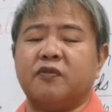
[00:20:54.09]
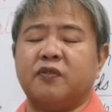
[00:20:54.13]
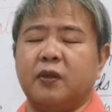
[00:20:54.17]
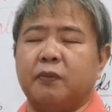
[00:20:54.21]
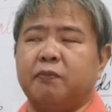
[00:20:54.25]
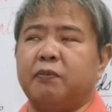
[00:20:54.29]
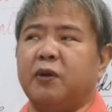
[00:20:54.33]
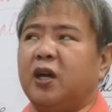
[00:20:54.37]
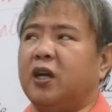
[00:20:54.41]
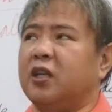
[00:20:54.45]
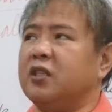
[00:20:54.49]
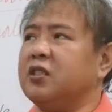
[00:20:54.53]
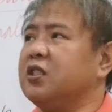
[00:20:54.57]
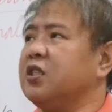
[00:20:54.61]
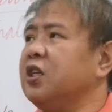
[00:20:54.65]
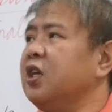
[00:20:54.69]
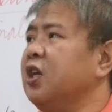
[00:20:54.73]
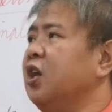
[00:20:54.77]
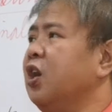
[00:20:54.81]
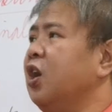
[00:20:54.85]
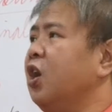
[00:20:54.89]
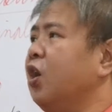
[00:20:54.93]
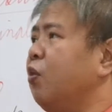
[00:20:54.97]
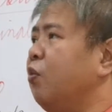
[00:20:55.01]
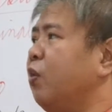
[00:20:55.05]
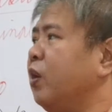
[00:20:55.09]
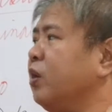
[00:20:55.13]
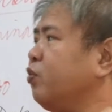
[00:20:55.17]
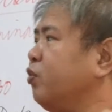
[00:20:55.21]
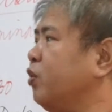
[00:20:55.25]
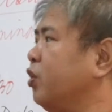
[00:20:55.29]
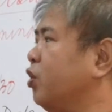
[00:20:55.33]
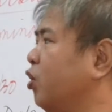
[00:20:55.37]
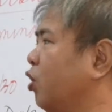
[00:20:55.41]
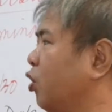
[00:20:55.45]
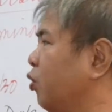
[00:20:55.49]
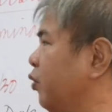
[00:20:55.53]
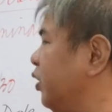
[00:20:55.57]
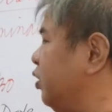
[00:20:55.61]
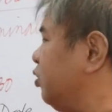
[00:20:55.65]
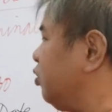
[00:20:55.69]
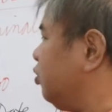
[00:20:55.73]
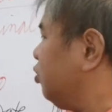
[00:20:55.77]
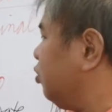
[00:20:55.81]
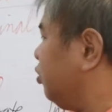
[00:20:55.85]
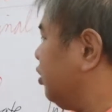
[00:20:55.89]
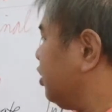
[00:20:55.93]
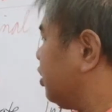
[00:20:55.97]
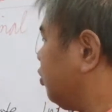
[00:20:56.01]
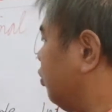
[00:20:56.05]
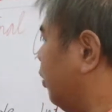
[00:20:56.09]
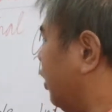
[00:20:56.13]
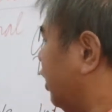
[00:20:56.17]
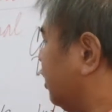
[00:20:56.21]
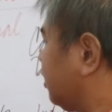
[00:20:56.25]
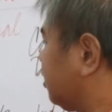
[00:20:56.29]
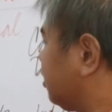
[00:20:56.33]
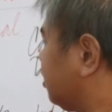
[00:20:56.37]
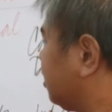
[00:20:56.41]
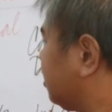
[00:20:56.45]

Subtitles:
of the bonds, what we're going to do is what?